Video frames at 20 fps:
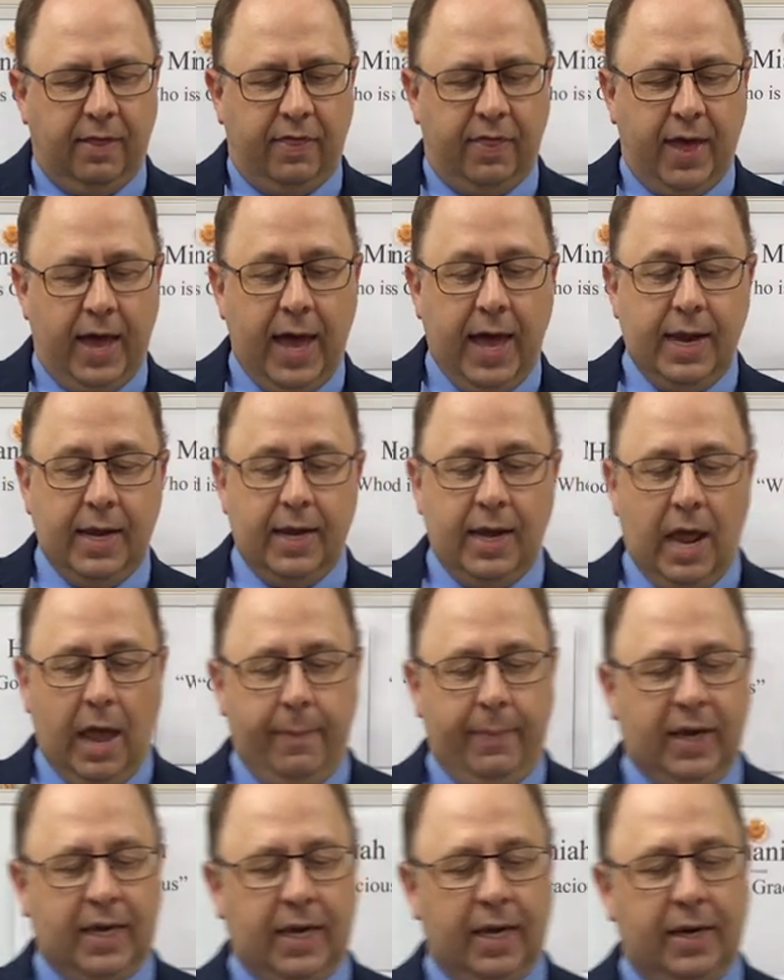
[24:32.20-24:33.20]
Then
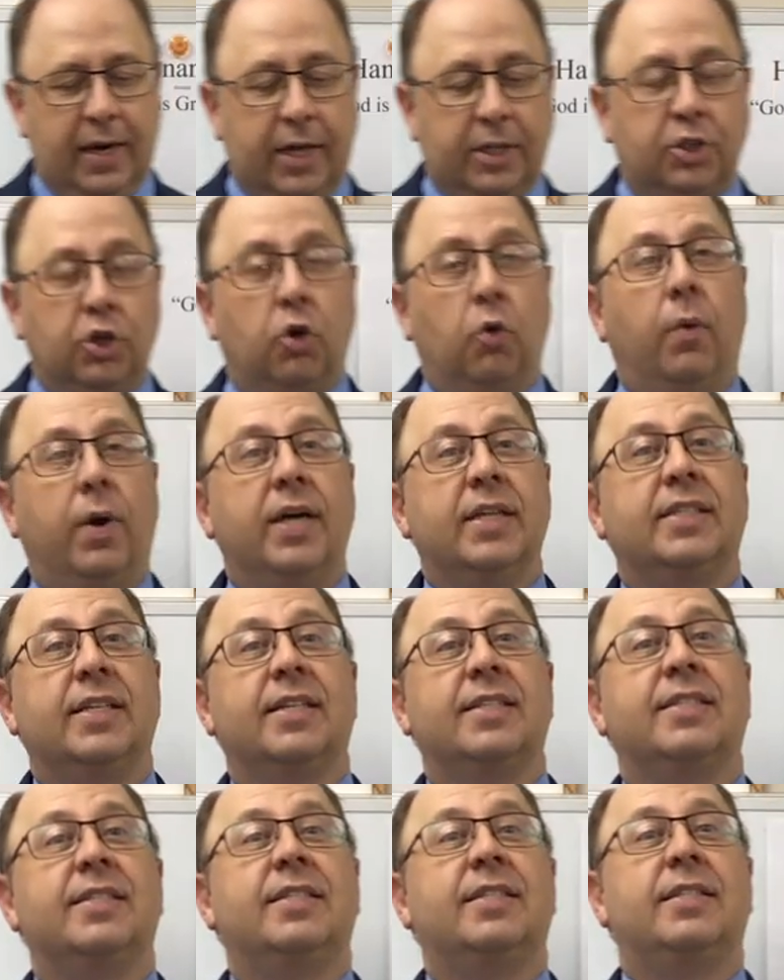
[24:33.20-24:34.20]
Nebuchadnezzar was
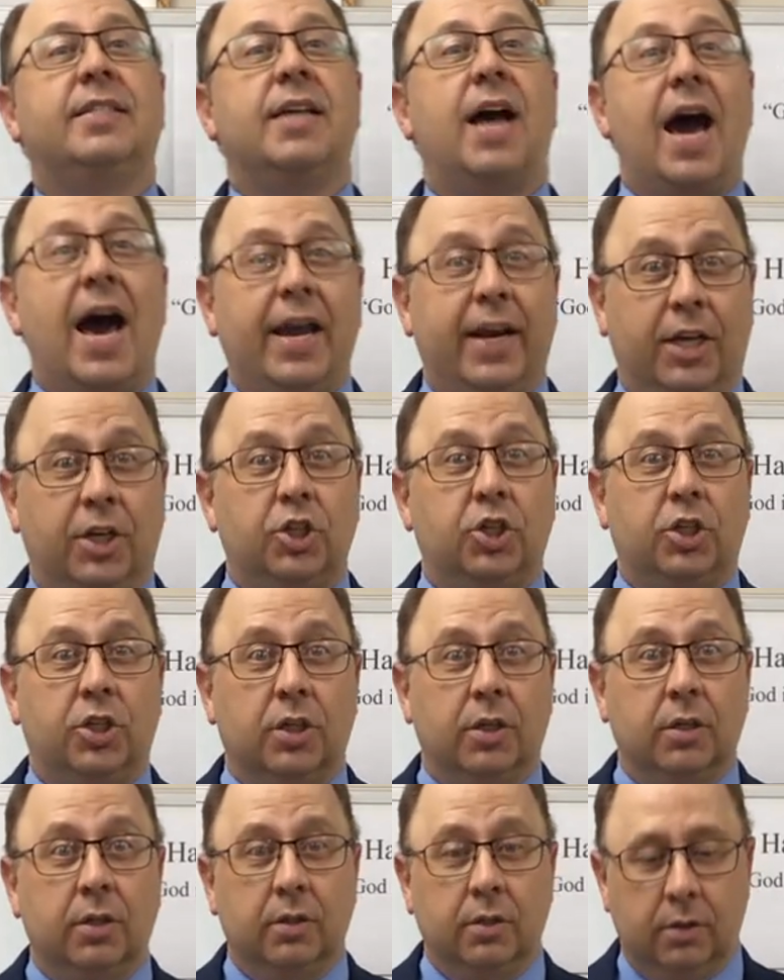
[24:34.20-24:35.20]

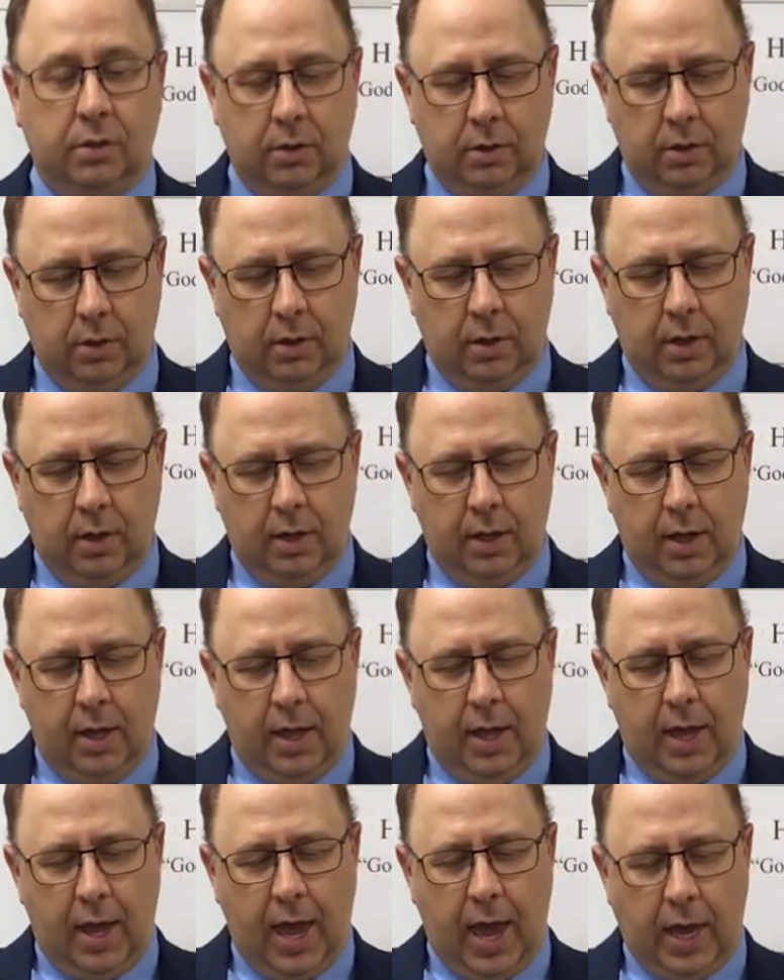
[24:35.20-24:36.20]
astonished,
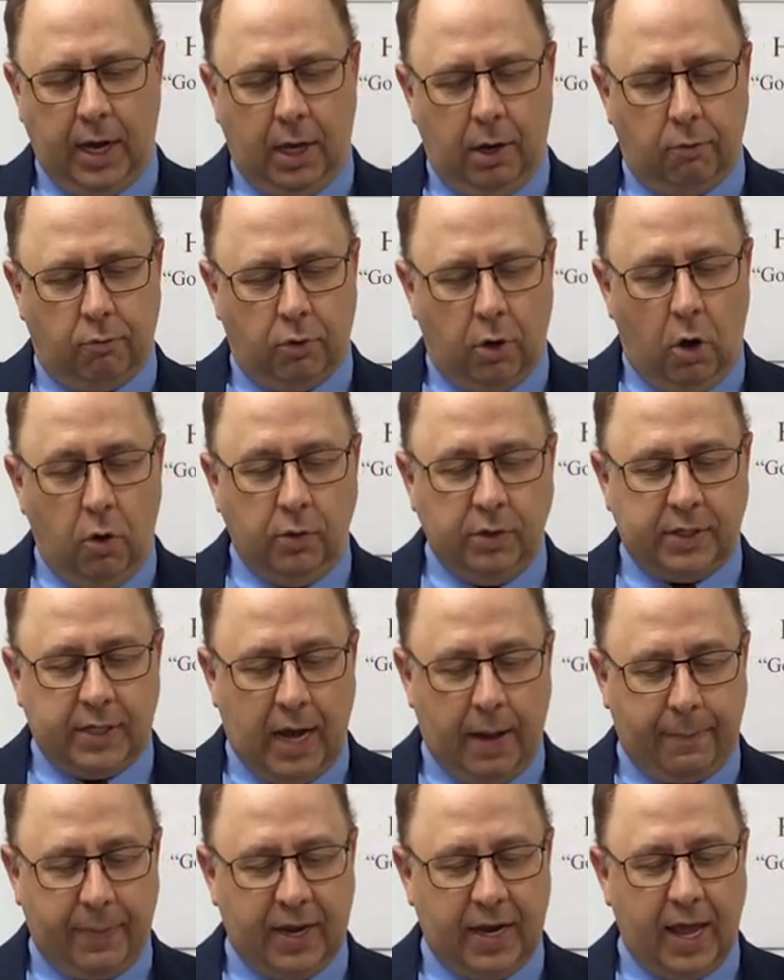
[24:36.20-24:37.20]
and he rose
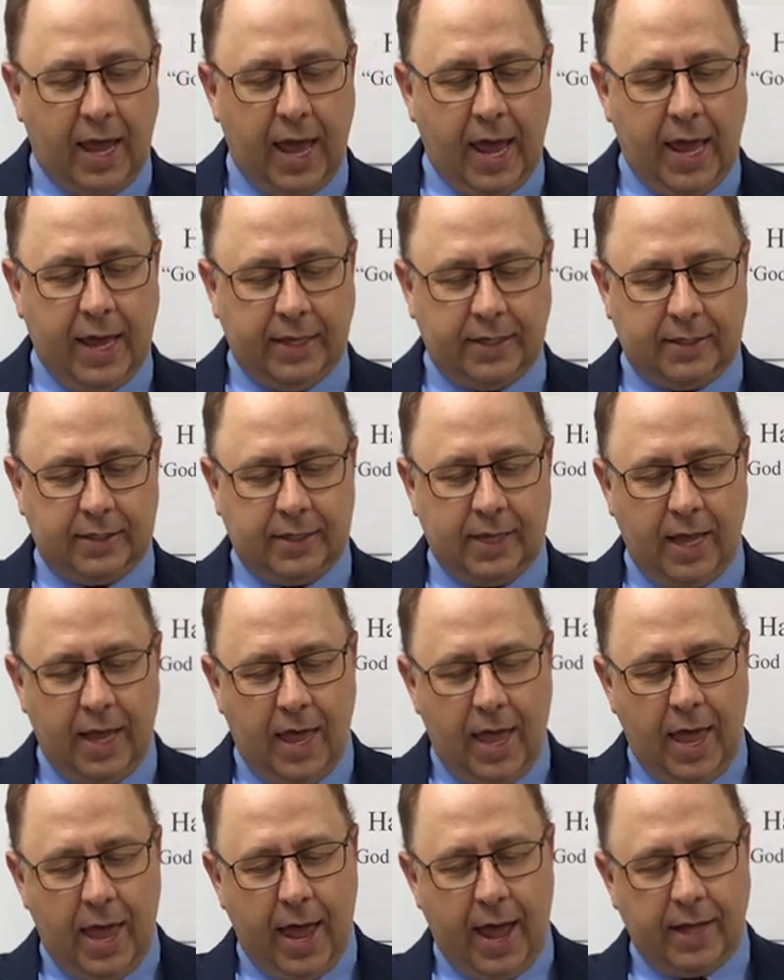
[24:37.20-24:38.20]
up in haste
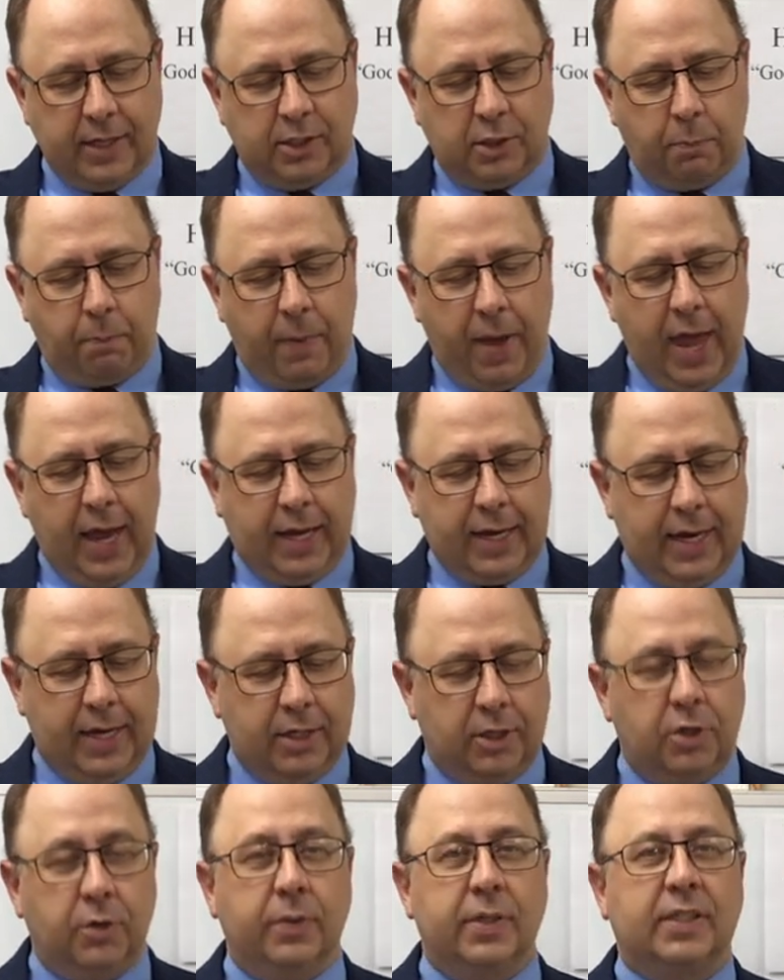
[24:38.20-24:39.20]
and spake
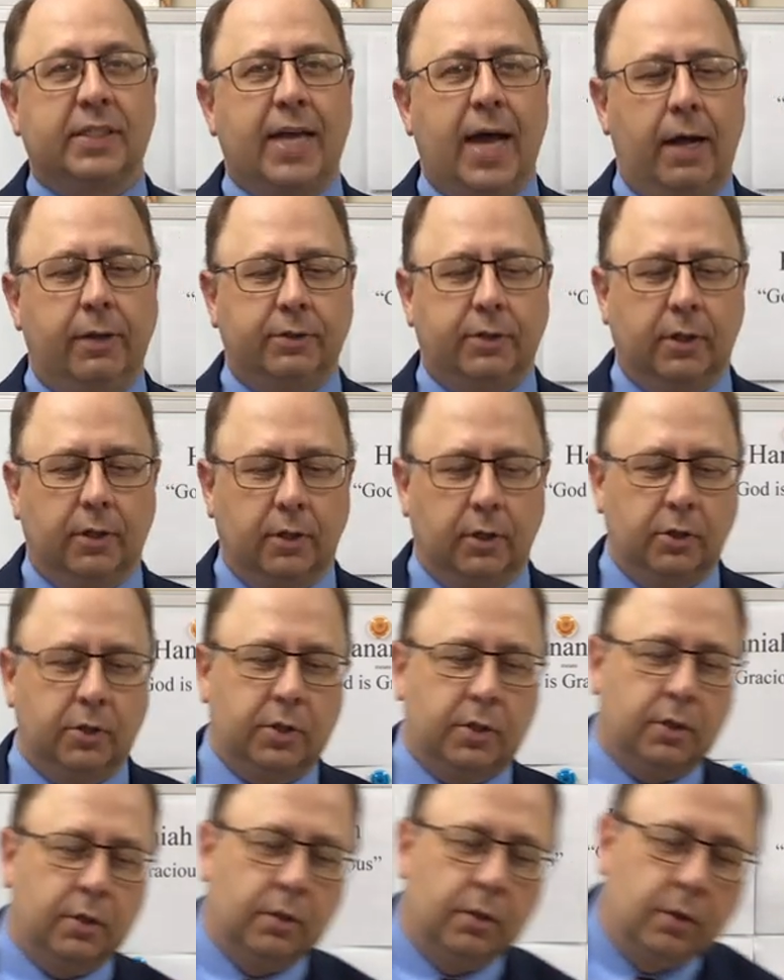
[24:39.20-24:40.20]
unto his
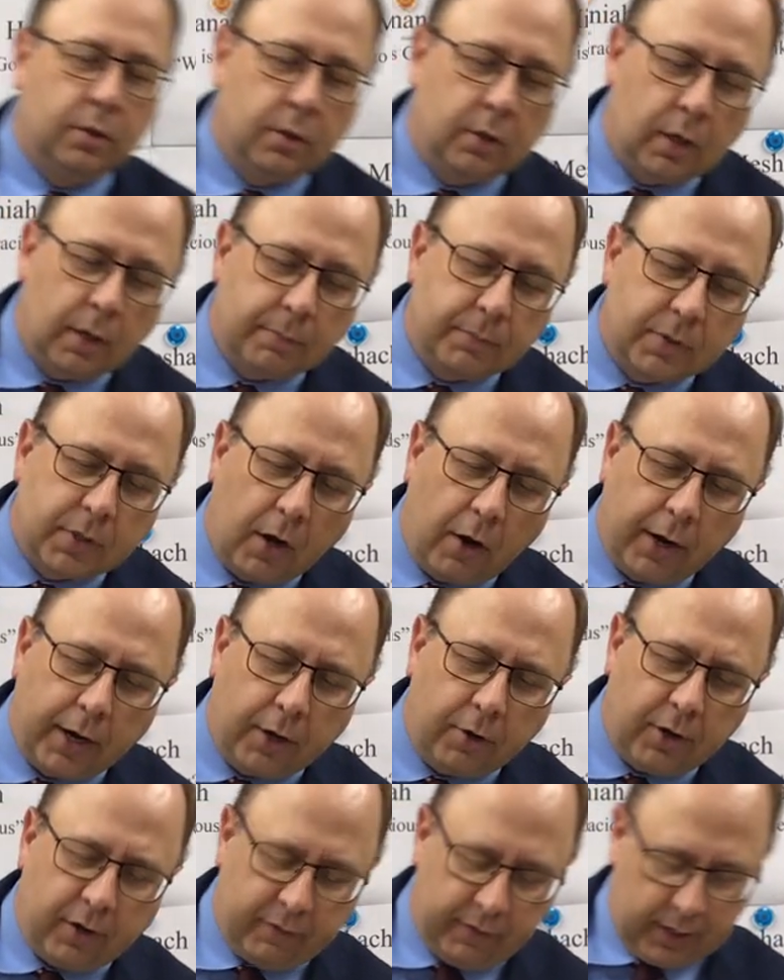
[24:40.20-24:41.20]
counselors. Oh, sorry, I
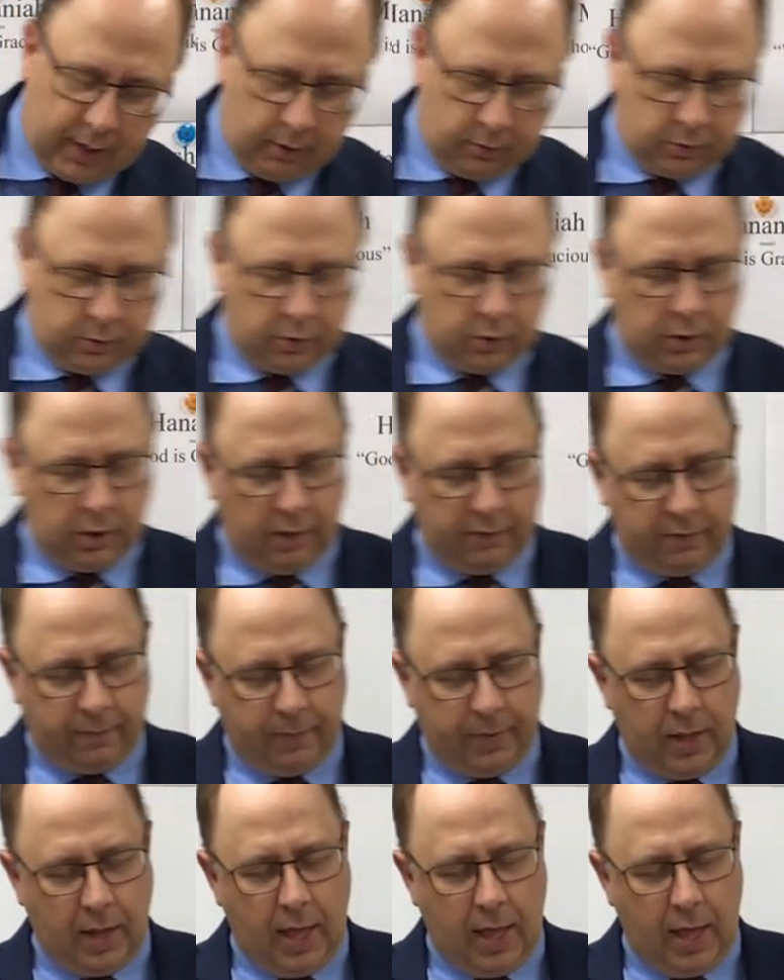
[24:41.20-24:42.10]
don't have any counselors left.